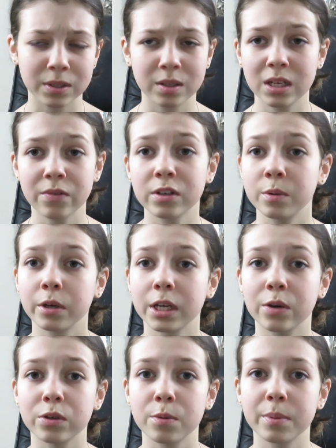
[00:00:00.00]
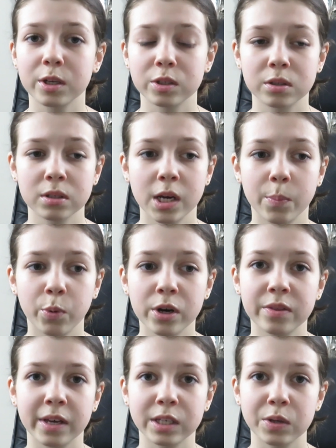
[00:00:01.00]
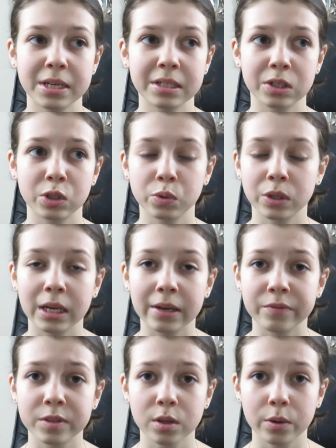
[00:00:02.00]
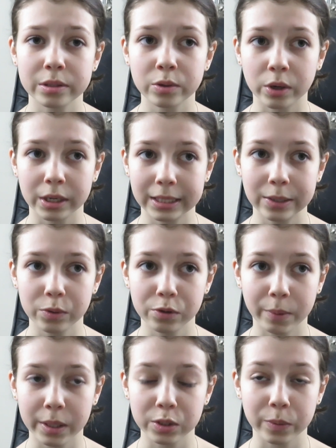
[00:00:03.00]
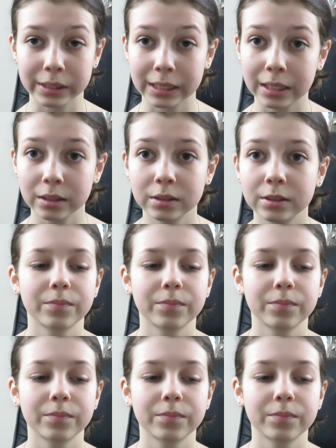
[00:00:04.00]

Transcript: but it definitely won't kill you, because breathing you need to do to live, so it's not going to kill you by doing that.